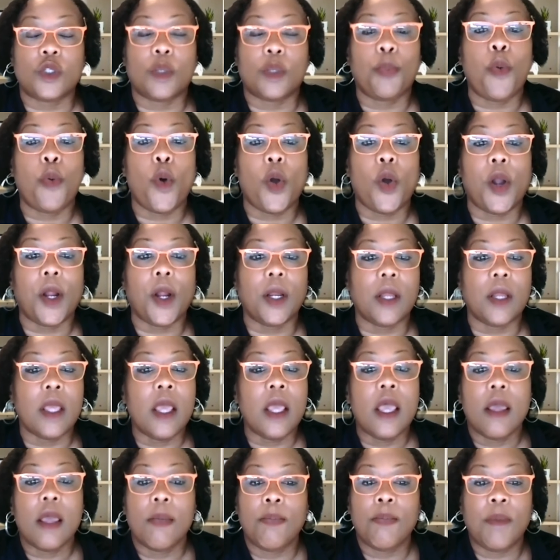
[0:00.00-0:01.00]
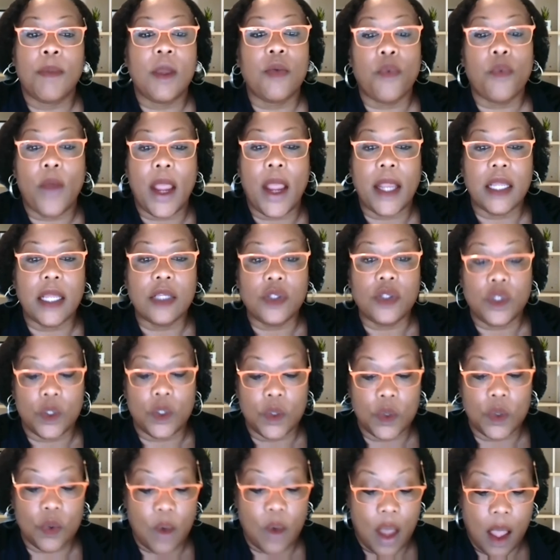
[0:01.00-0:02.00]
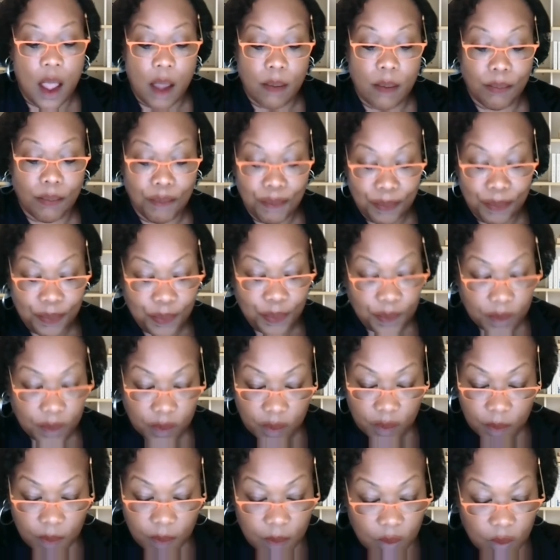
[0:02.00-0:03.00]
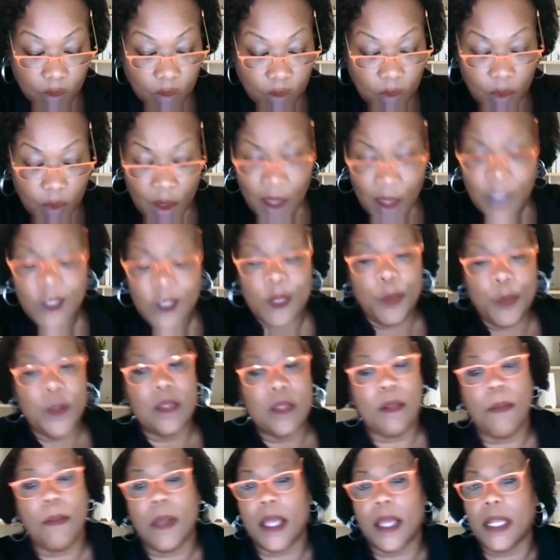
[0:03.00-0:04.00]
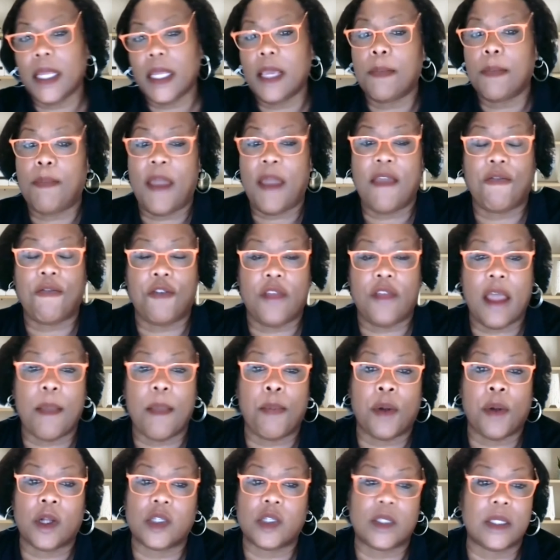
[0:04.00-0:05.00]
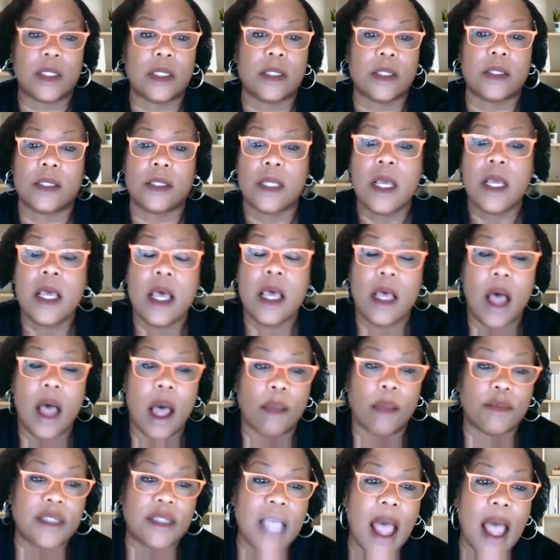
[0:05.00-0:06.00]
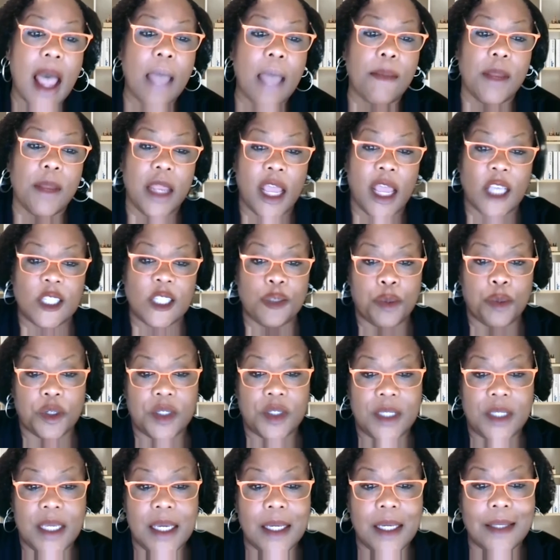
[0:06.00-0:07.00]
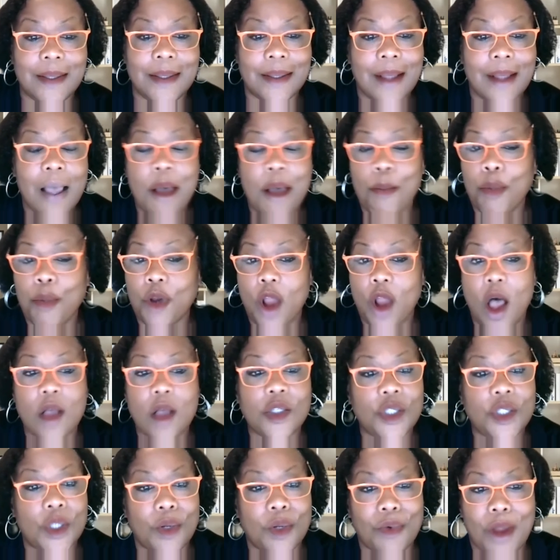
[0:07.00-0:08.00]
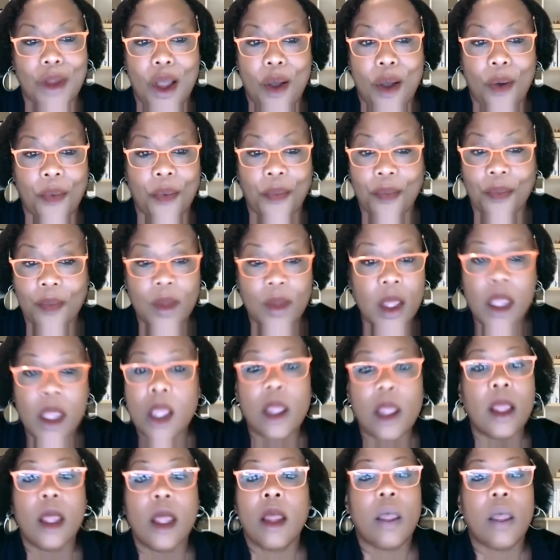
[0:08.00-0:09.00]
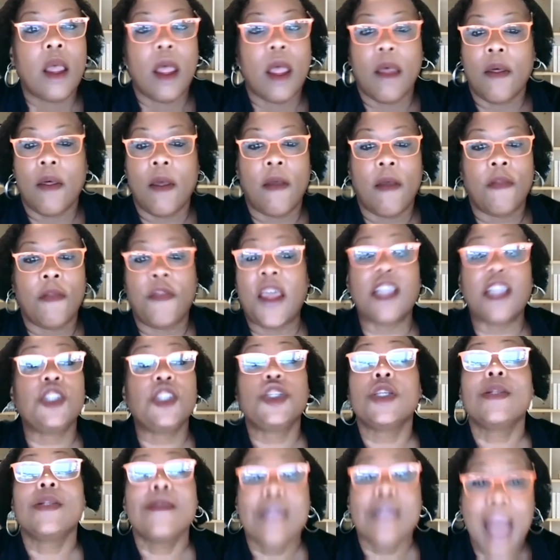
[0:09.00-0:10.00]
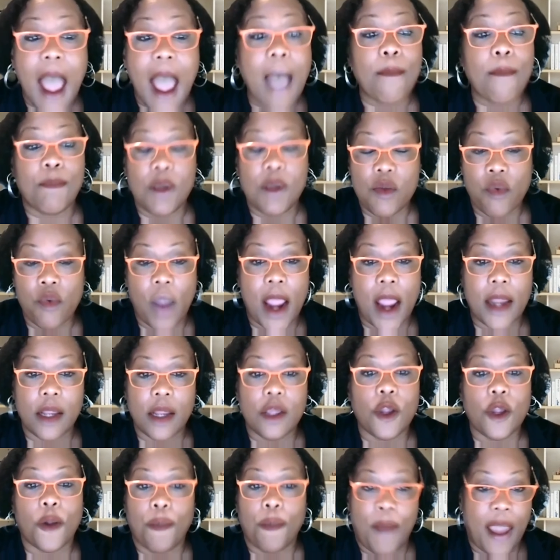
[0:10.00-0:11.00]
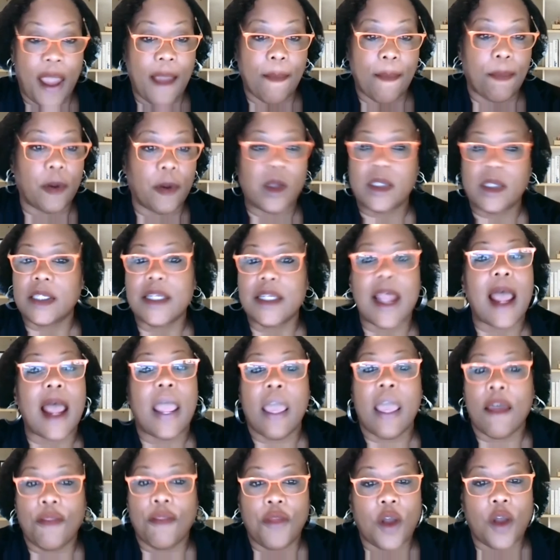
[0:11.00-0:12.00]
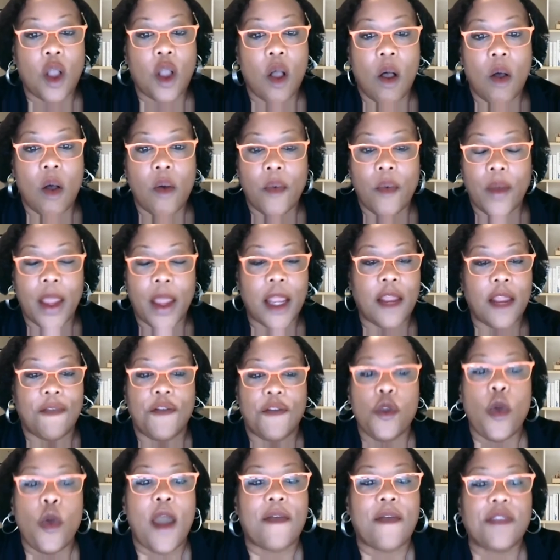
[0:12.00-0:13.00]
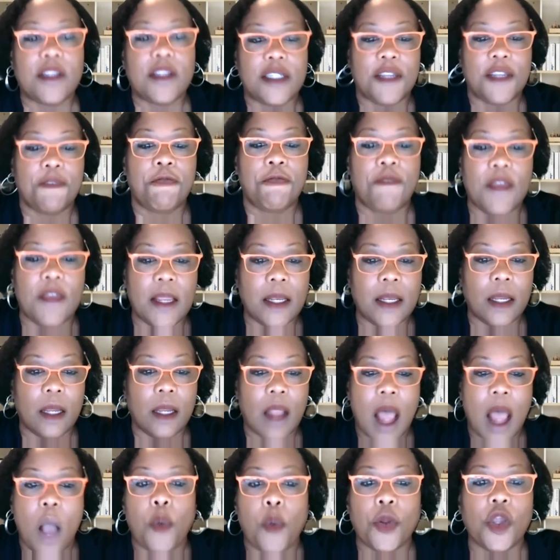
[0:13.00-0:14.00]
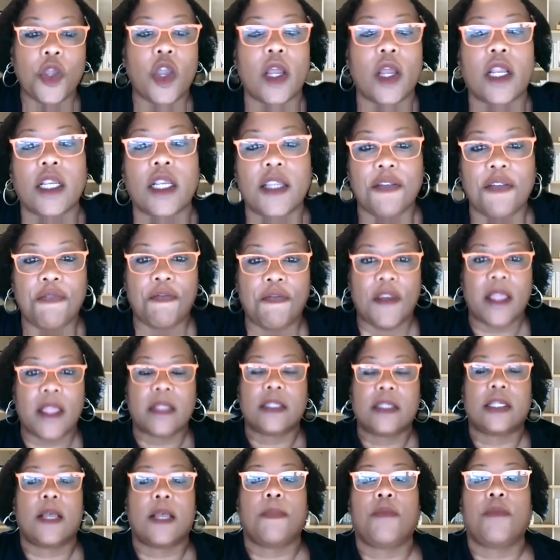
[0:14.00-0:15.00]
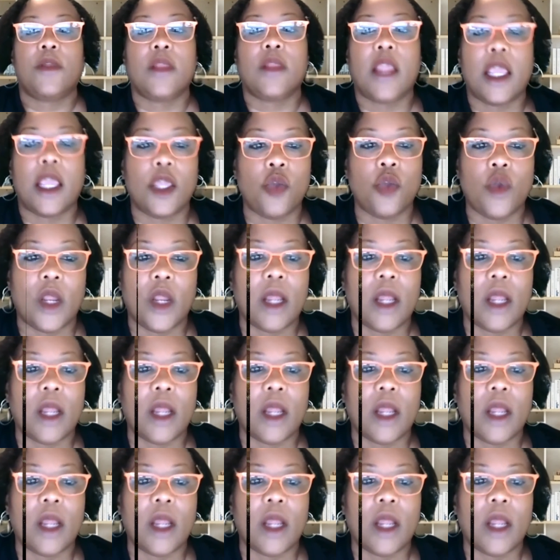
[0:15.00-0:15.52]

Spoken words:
support, be ready to spend the money and pay for that person's time and expertise, but also know they should not be writing your paper. It's not ethical. And if you have to defend it, how are you going to defend something that you